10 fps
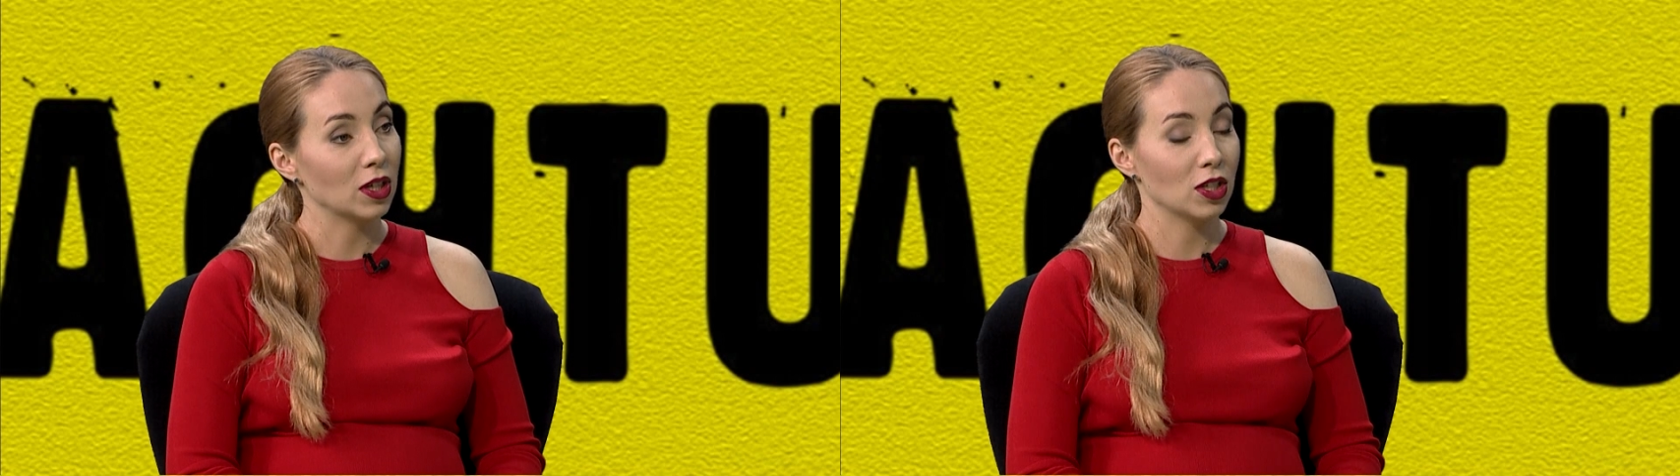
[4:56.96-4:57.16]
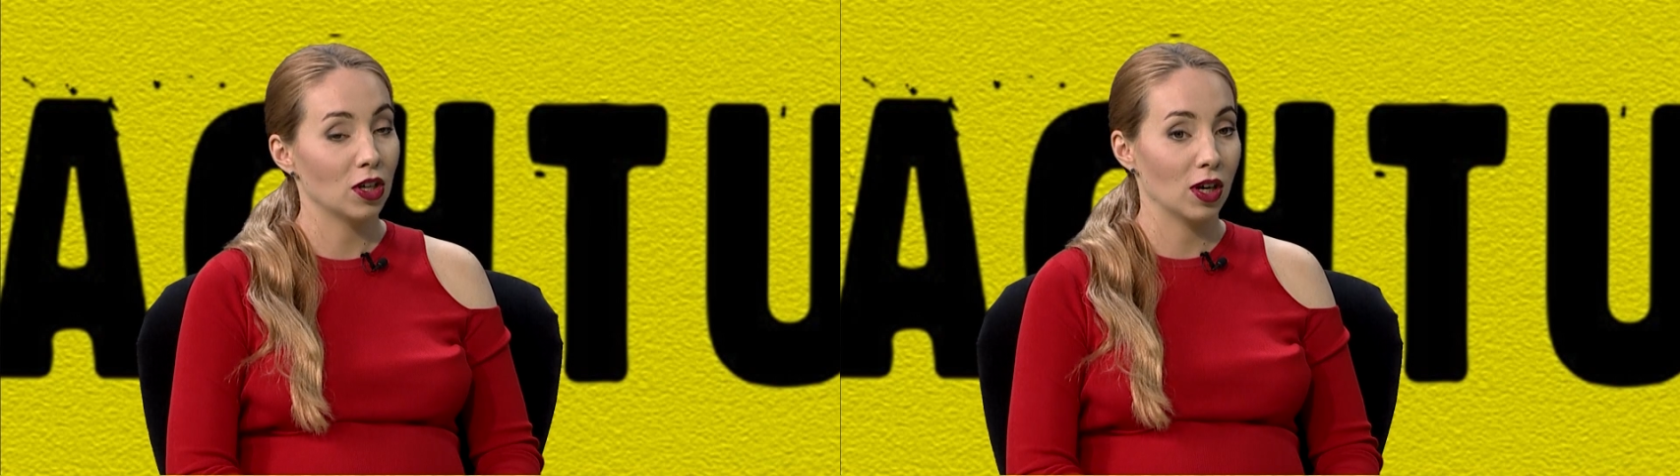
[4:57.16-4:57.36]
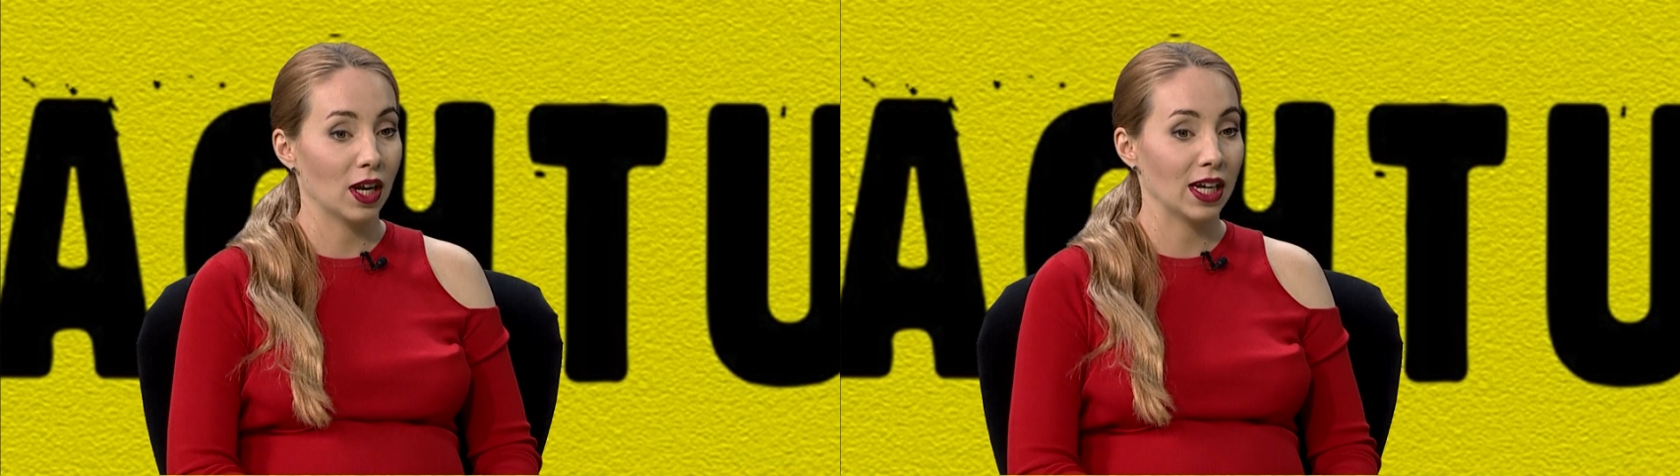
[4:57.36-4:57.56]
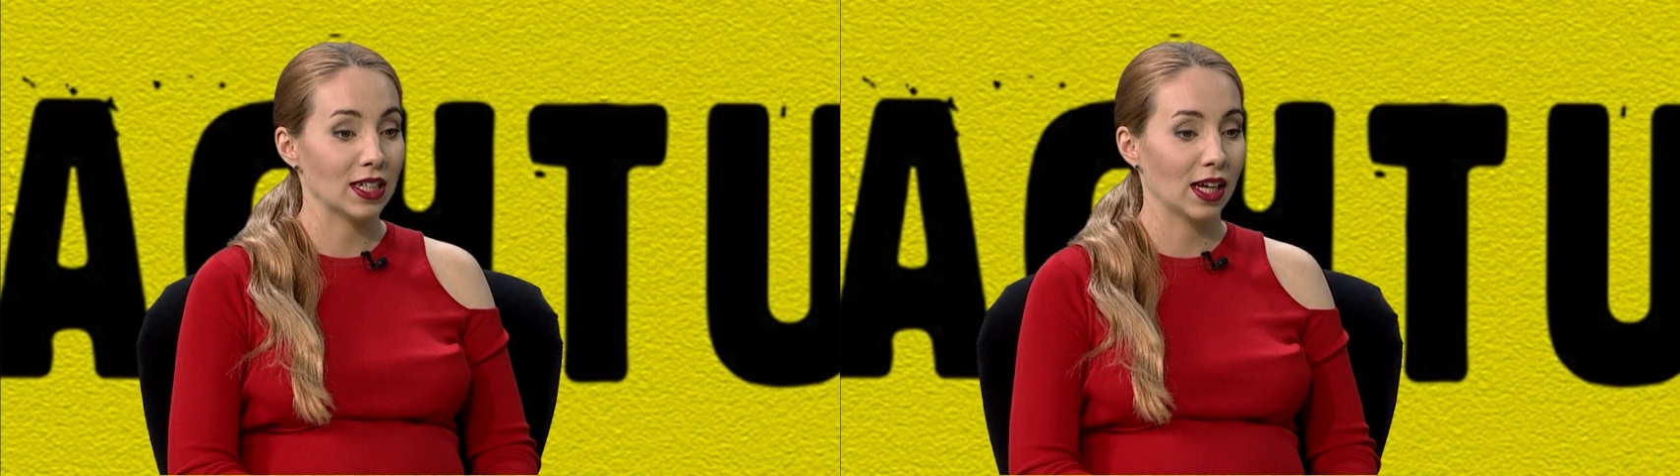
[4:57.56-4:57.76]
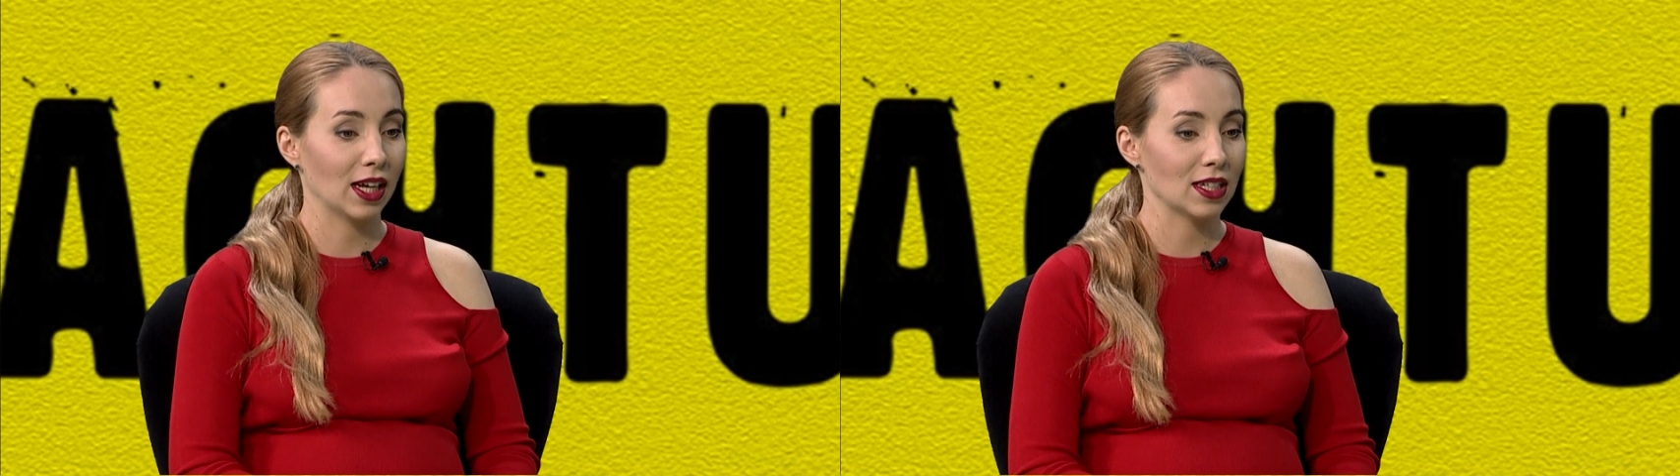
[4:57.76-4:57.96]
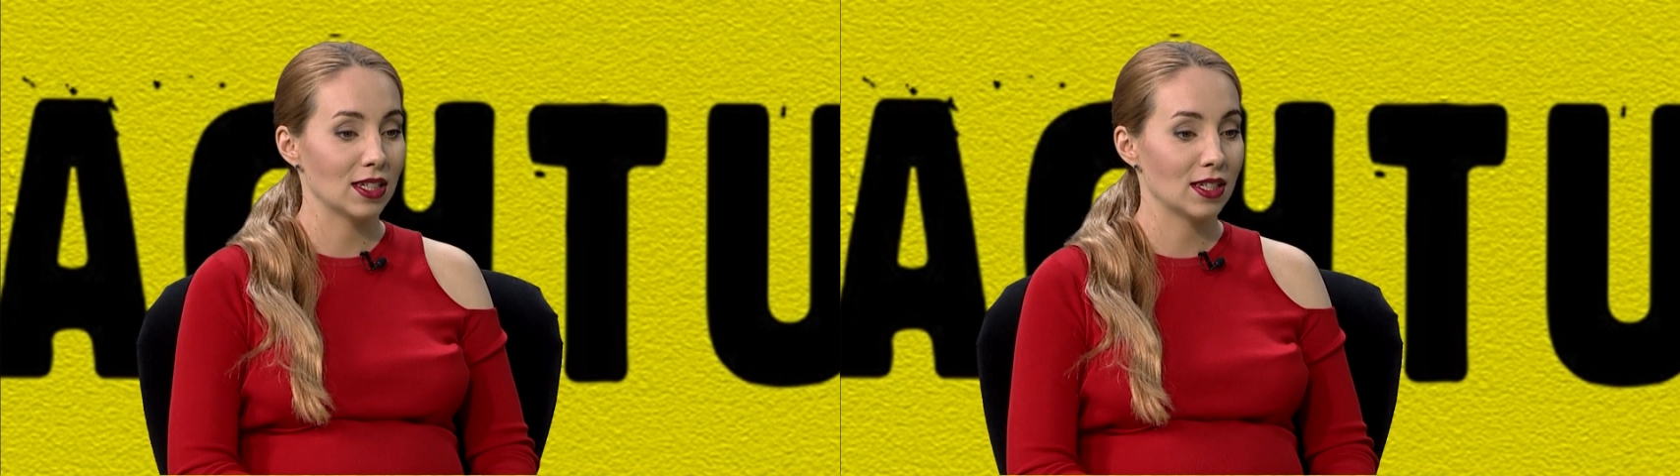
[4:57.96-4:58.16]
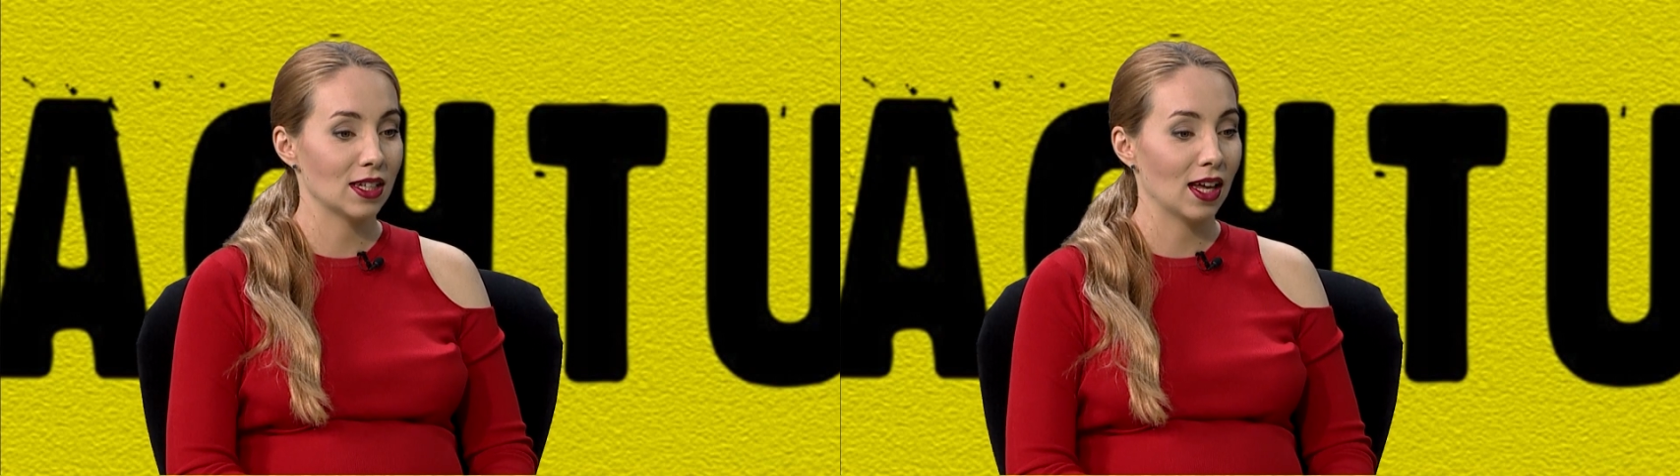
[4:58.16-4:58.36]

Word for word: Because there are, I guess, I guess